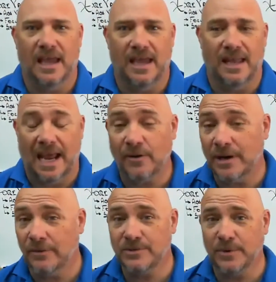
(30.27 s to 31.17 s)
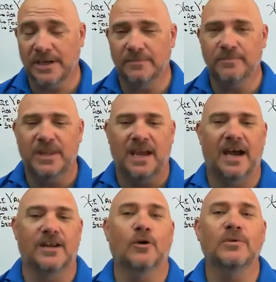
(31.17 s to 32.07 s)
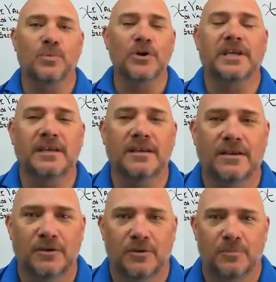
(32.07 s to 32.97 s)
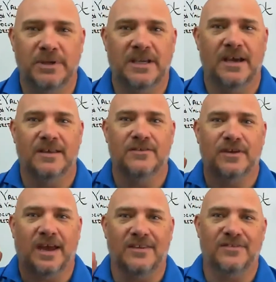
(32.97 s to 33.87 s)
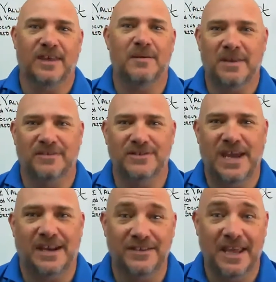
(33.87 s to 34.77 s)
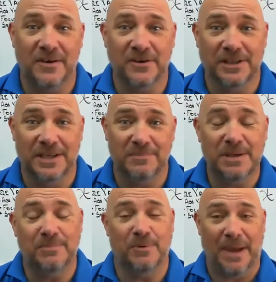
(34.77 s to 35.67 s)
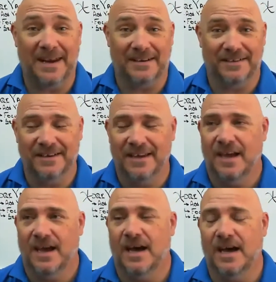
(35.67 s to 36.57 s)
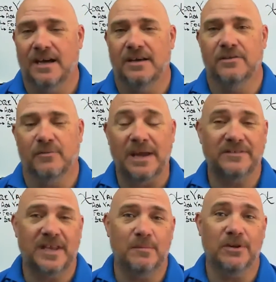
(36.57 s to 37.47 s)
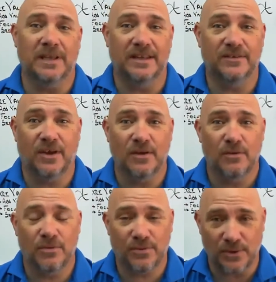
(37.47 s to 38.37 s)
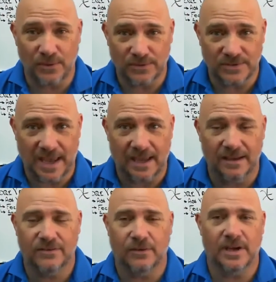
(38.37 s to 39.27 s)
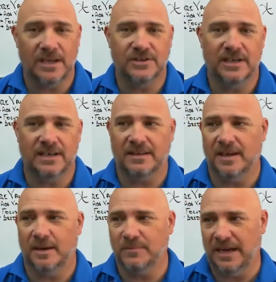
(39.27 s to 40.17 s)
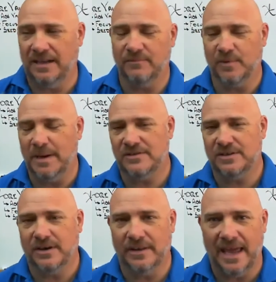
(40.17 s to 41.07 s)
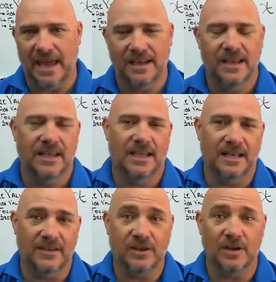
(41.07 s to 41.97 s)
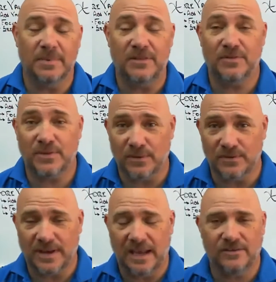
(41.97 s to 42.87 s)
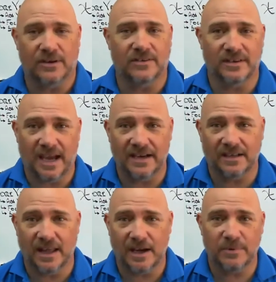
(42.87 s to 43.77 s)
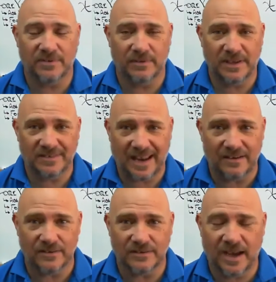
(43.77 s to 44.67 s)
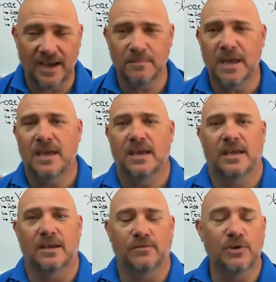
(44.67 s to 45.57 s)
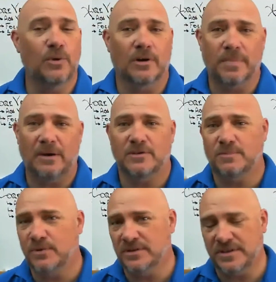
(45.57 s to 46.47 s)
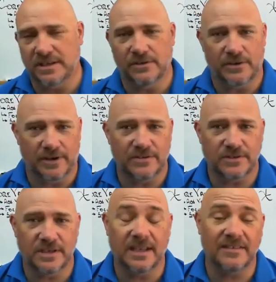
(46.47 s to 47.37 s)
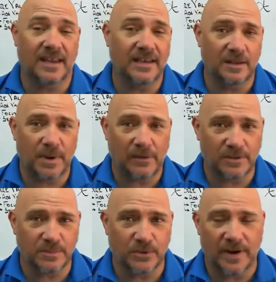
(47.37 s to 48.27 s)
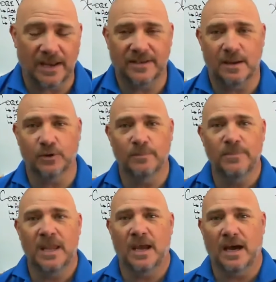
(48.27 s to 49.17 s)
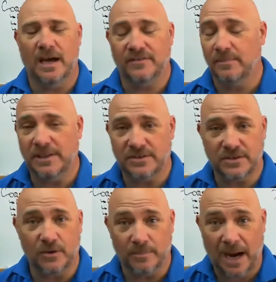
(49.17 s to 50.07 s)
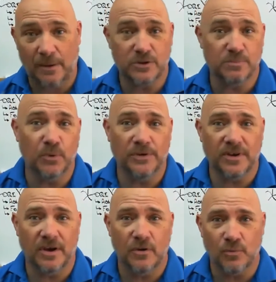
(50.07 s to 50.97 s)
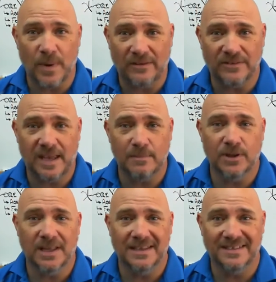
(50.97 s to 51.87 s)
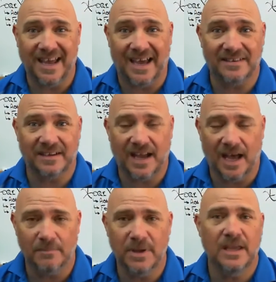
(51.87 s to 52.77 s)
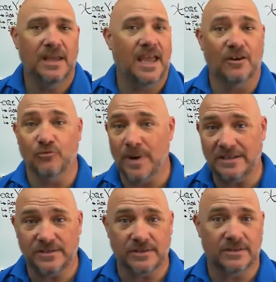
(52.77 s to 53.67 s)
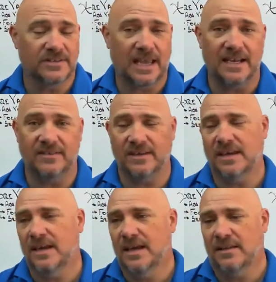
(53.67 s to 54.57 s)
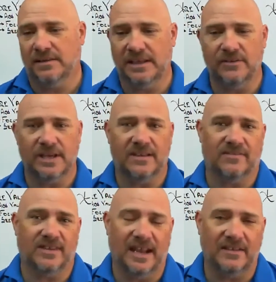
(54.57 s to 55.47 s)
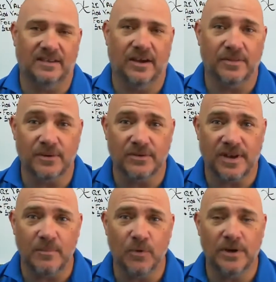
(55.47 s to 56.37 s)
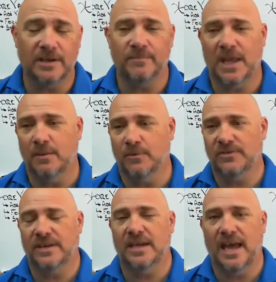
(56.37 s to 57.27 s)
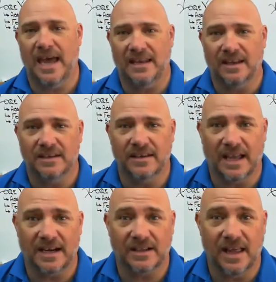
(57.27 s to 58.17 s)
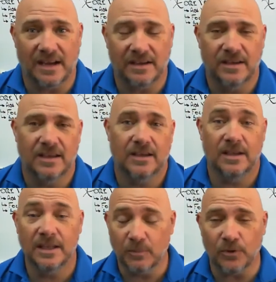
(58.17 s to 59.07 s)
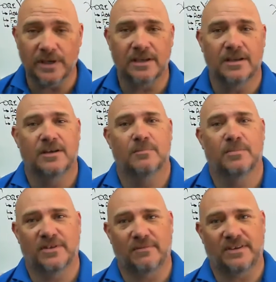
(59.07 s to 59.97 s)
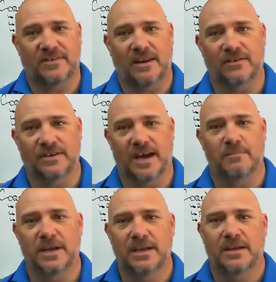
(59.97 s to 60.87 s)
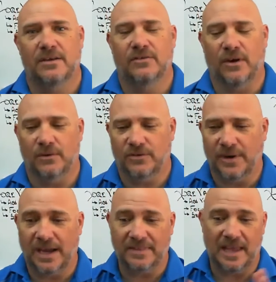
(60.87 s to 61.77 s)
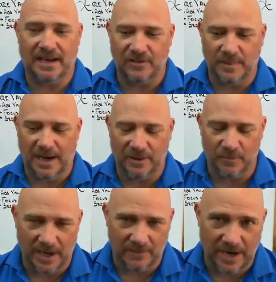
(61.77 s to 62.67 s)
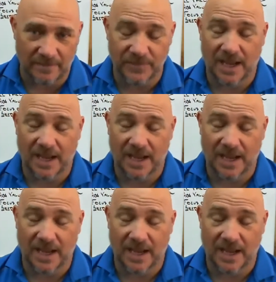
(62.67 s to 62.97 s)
And how do I know it's working? I know it's working because I sent a message out a day early and people panicked. The roundtable is Thursday. So in case you didn't get the updated information on that, it is going to be Thursday, starts at 9 o'clock Pacific Standard Time. If you are a power sports dealer and you're interested in attending the Power Sport Roundtable, simply just go to powersportroundtable.com and register. It's that easy. The link will get sent out to you on Thursday morning, and we'll see you at 9 o'clock in the morning Pacific Standard Time. So got that announcement out of the way, right?